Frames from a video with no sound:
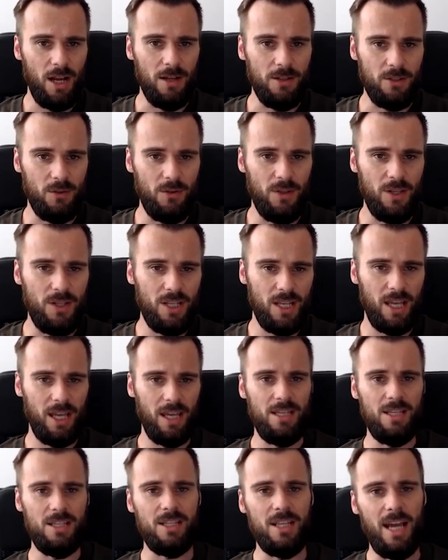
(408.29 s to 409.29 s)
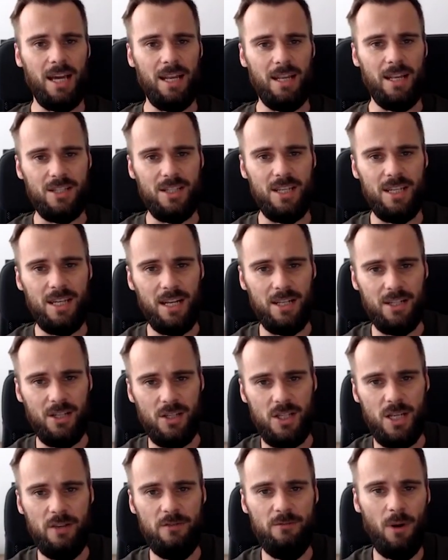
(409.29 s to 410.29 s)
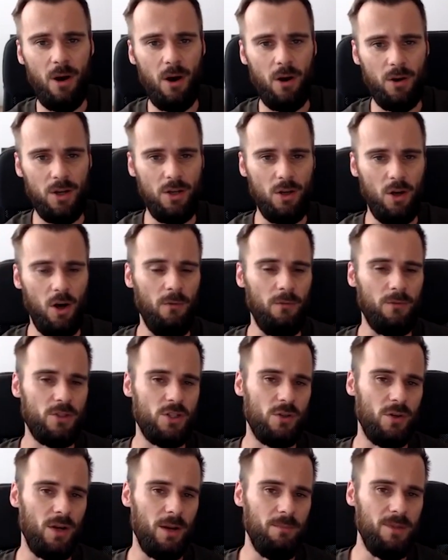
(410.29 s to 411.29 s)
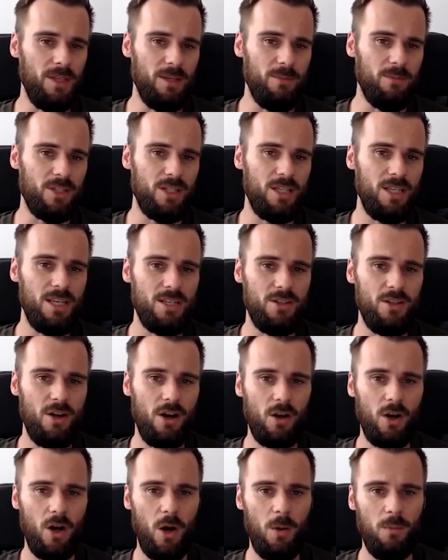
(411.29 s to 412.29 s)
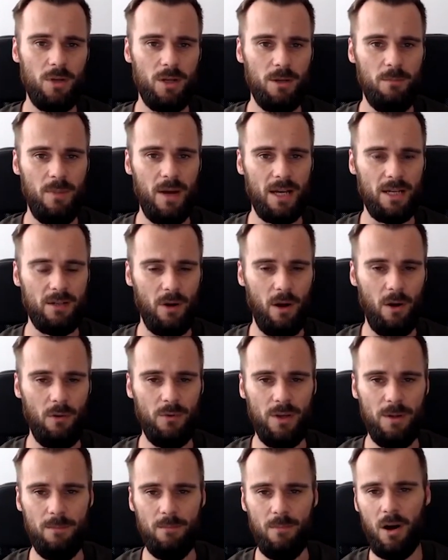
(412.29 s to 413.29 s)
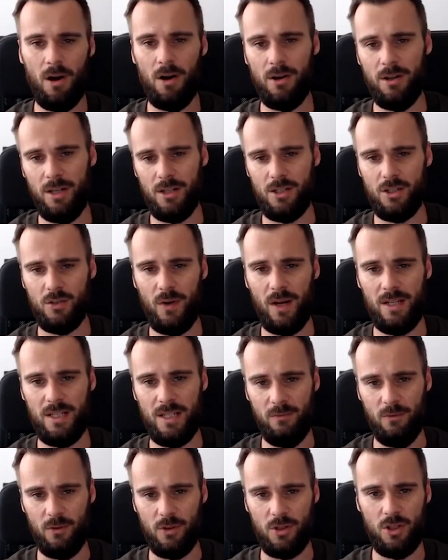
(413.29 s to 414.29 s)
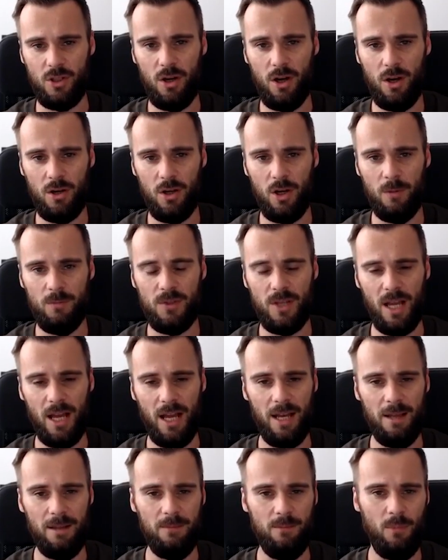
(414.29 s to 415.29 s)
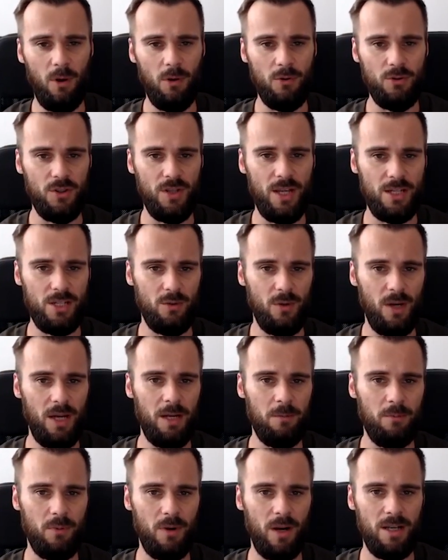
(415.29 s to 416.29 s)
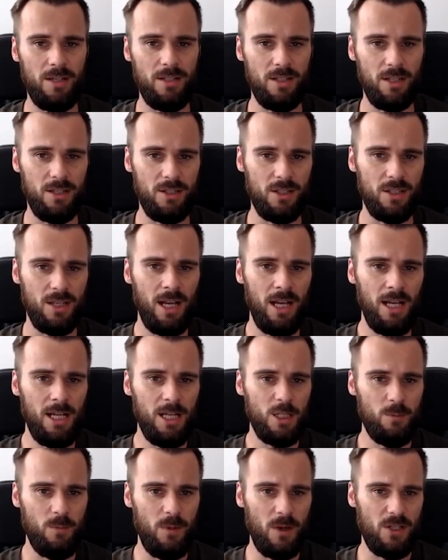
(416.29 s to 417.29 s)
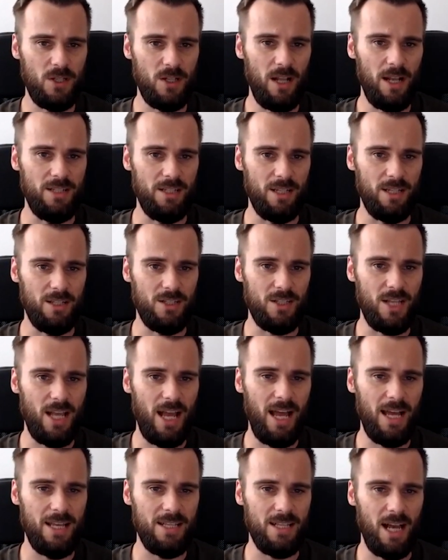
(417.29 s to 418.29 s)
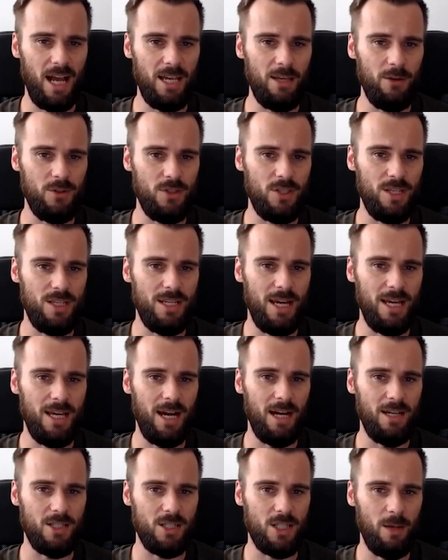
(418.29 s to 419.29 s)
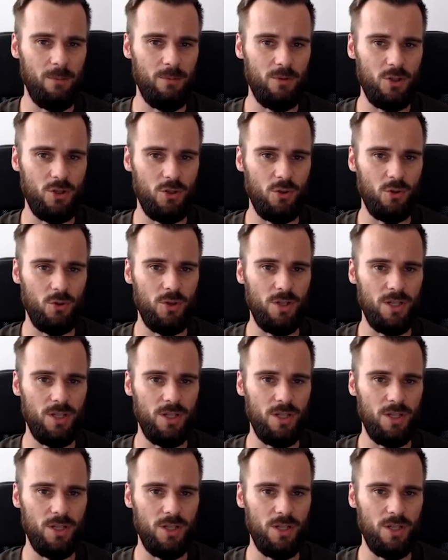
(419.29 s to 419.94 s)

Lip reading: So in this case, NSC is a chief marketing officer at deepseas.com with a background in marketing strategy for startups and multinational enterprises, specializing in SaaS, IoT, AI, cybersecurity,